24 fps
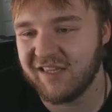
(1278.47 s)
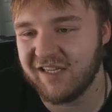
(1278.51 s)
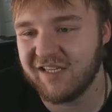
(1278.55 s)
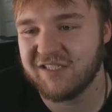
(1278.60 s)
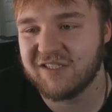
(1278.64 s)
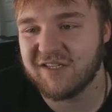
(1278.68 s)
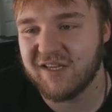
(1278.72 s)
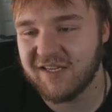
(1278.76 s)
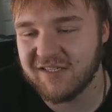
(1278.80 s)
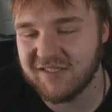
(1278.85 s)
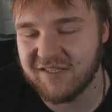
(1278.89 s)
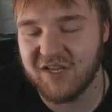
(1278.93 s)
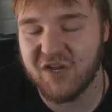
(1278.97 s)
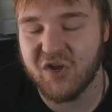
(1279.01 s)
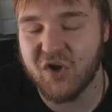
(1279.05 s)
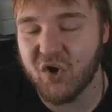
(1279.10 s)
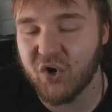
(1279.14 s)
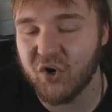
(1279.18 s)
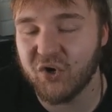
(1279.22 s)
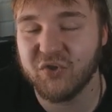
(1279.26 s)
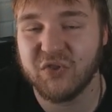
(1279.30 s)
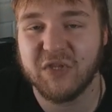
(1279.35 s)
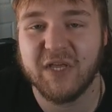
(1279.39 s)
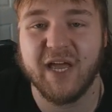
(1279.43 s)
This is the
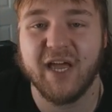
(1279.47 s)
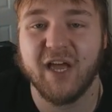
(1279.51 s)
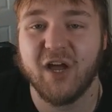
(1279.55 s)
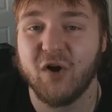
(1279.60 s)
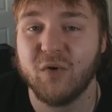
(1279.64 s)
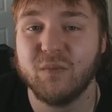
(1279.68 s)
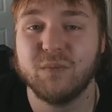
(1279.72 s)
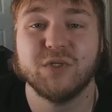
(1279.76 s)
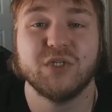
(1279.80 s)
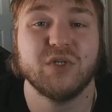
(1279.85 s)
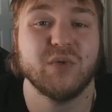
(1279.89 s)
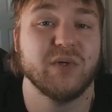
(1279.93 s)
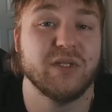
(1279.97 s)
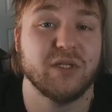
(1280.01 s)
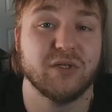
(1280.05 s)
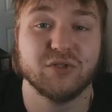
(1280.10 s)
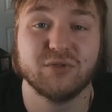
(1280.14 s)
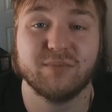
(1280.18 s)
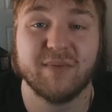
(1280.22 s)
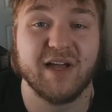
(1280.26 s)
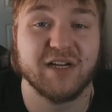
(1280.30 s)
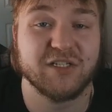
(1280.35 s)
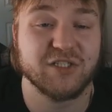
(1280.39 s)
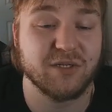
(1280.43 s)
card that helps you in those
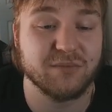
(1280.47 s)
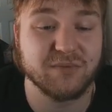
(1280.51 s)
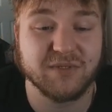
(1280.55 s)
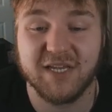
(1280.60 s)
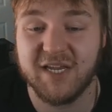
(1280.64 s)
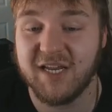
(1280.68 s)
matchups.